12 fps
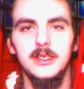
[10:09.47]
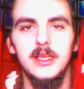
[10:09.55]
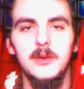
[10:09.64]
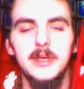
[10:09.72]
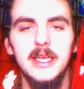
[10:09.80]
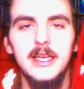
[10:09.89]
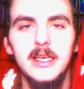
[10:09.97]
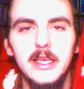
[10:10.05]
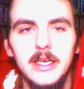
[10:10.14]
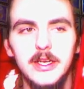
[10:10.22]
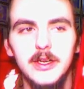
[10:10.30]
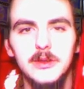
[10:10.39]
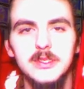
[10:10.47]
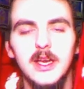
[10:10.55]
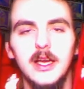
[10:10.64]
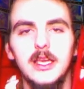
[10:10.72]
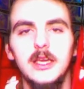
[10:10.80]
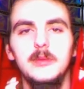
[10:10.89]
that we need to hear,
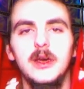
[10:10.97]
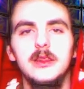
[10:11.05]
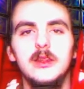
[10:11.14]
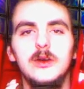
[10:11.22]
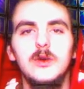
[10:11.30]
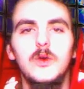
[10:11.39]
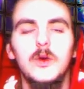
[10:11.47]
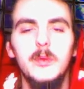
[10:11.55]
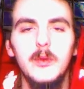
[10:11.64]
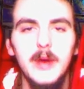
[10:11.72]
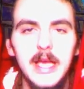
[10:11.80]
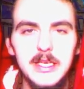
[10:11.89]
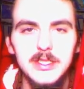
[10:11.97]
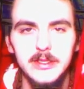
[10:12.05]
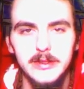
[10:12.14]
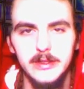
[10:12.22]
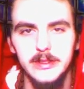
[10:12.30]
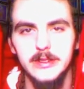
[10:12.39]
talking about the
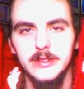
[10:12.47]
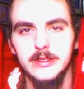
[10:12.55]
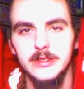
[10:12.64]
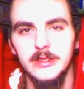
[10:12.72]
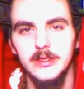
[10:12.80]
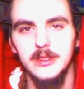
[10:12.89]
corporations,